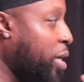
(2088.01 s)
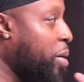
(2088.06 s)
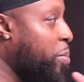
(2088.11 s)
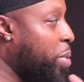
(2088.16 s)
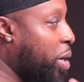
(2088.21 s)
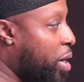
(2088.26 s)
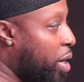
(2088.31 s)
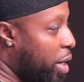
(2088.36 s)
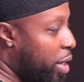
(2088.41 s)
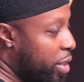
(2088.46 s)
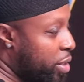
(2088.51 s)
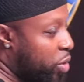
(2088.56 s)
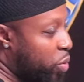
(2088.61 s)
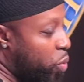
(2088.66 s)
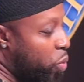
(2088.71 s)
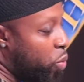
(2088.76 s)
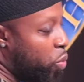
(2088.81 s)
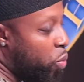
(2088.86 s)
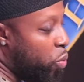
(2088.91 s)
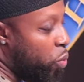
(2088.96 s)

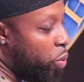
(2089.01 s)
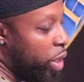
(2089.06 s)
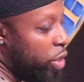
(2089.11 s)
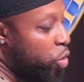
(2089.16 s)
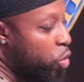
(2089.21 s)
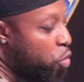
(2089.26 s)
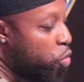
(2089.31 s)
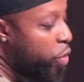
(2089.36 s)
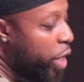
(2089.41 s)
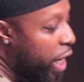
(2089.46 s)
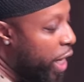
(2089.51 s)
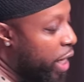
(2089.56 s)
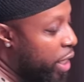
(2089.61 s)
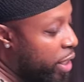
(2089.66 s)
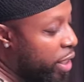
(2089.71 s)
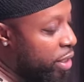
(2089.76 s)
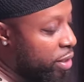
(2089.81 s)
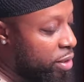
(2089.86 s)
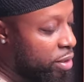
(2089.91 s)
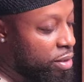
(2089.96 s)
because when you reading
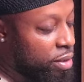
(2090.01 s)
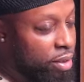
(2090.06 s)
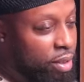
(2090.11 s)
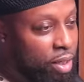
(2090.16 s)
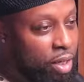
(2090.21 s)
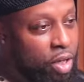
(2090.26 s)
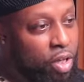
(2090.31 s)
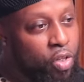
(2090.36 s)
this,